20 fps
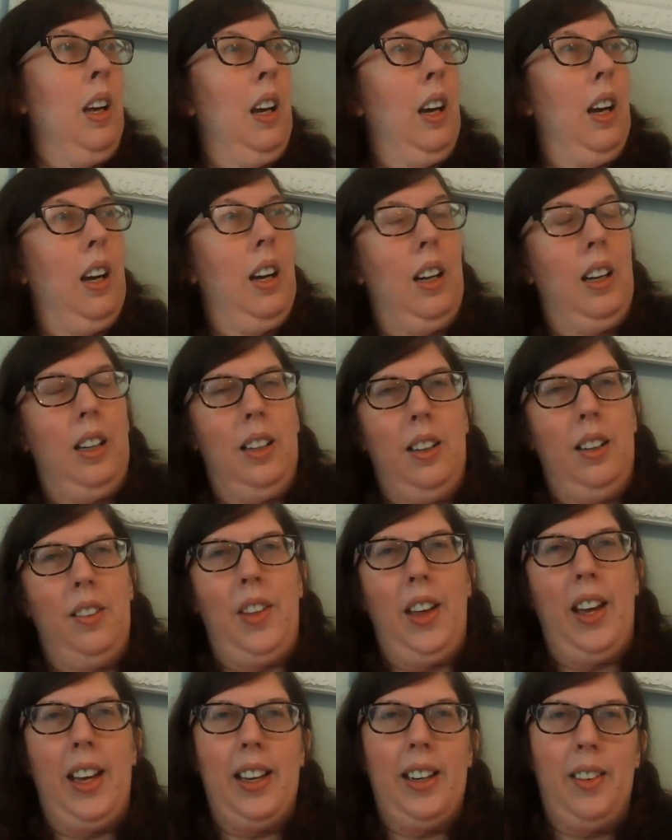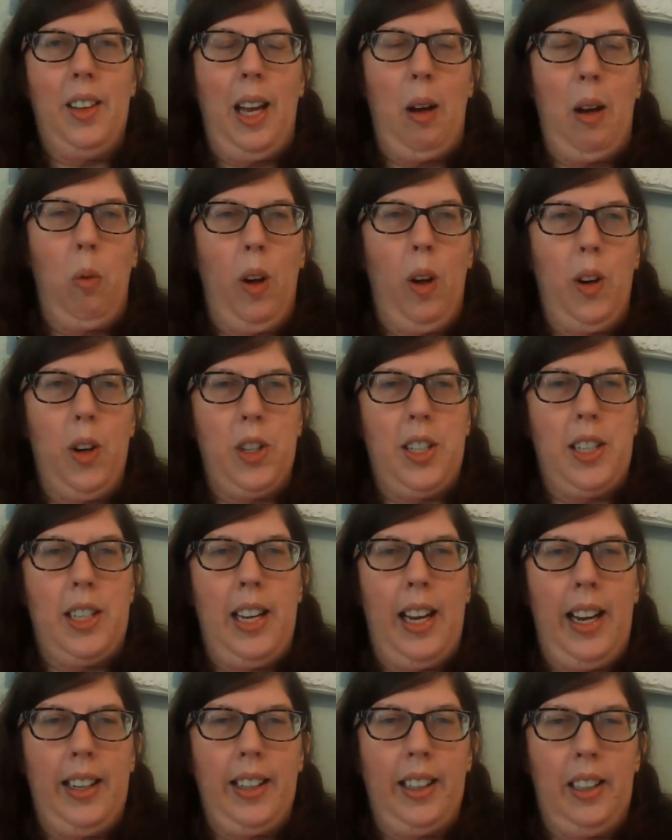Uh, that that water's
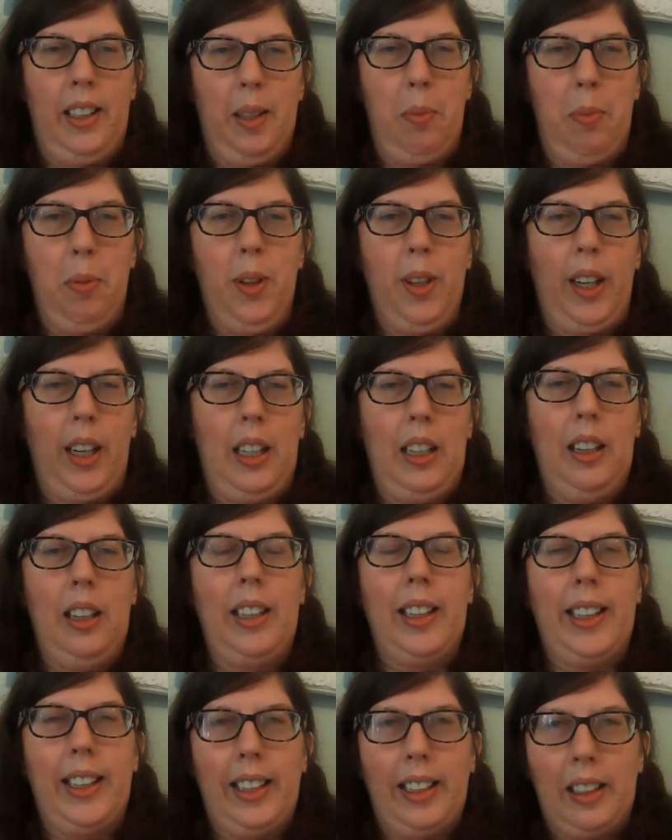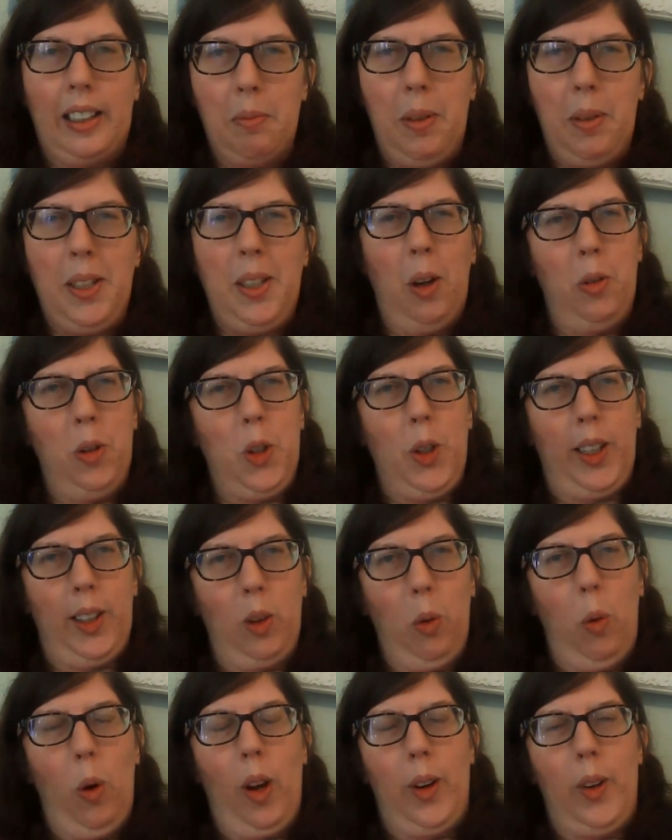technically pretty clean, but don't drink
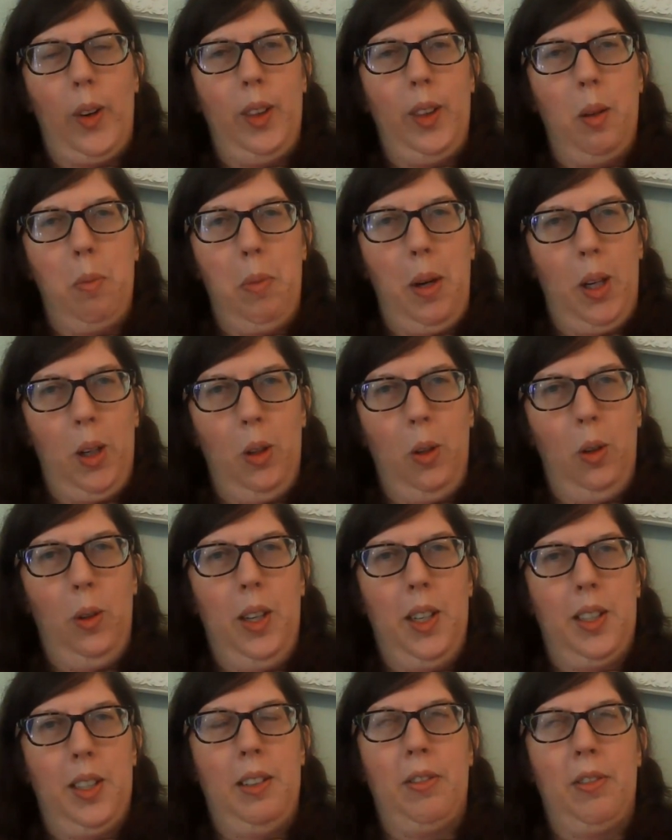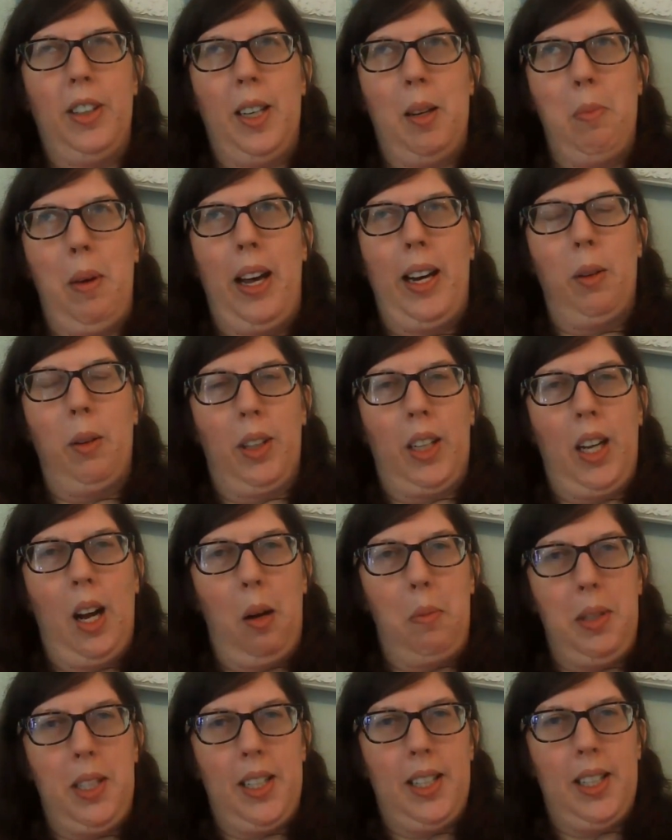the water in the bowl, as if anybody with
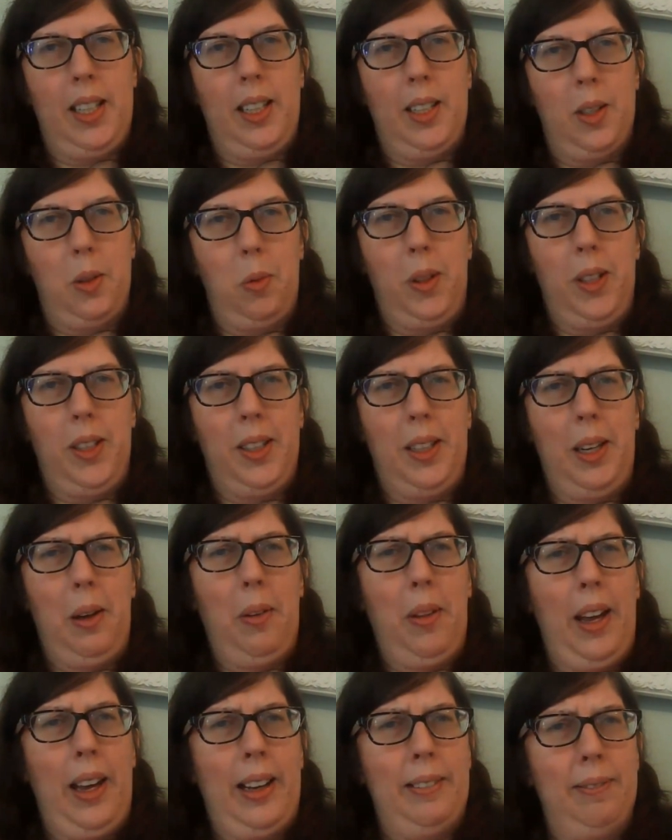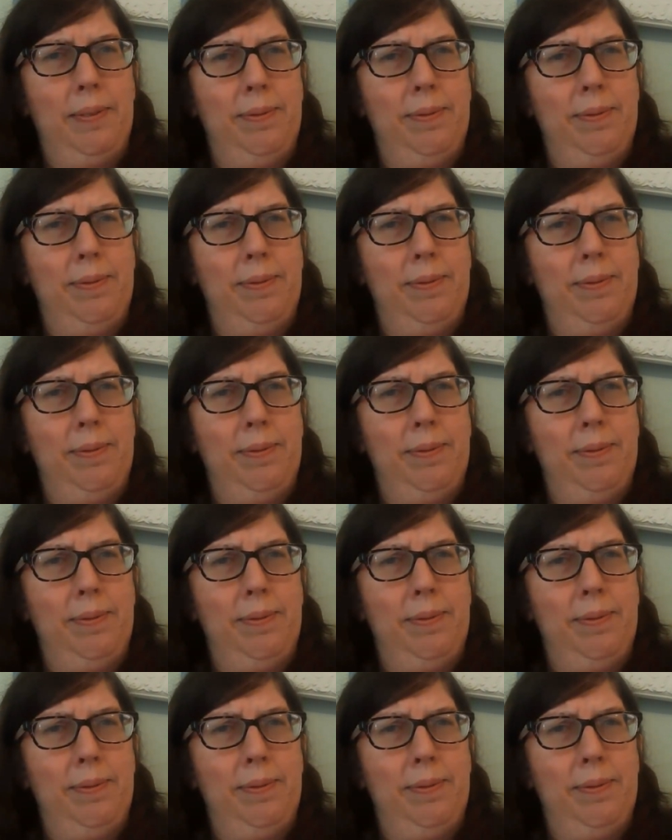common sense wouldn't know that.